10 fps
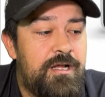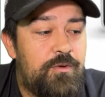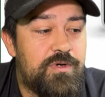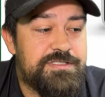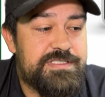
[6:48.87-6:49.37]

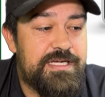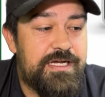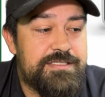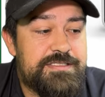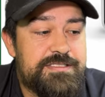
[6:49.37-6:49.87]
was the
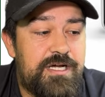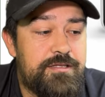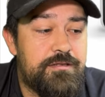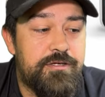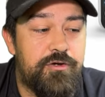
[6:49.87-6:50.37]

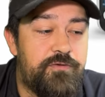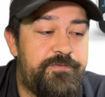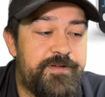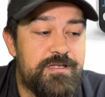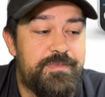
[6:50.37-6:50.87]
Sunlu
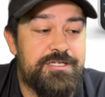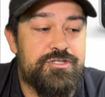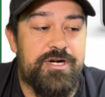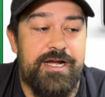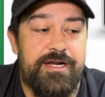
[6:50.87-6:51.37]
filament
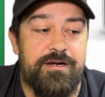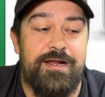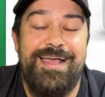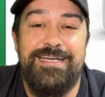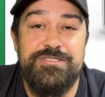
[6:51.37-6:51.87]
dryer
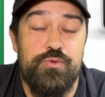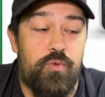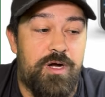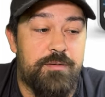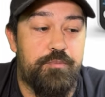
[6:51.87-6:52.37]
S
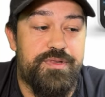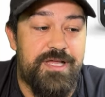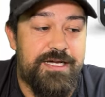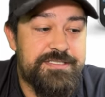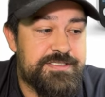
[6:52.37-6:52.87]
one
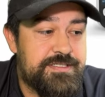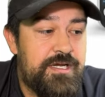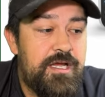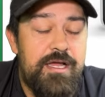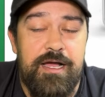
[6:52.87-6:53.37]
plus
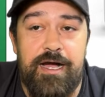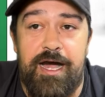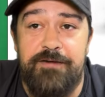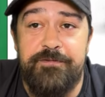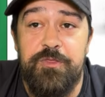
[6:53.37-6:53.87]

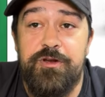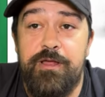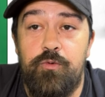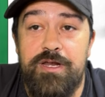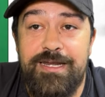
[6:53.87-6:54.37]
uh, for
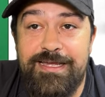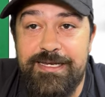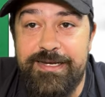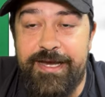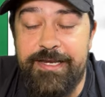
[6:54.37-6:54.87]
thirty-one
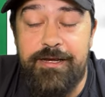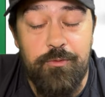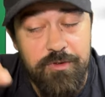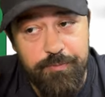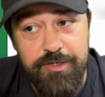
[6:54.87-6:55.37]
ninety-nine. I
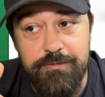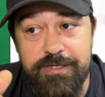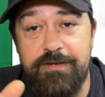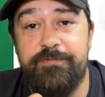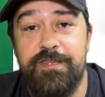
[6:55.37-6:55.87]
will put a
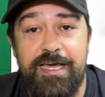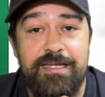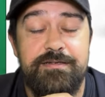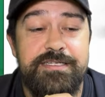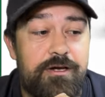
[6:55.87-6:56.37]
link for
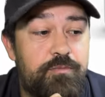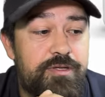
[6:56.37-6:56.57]
that down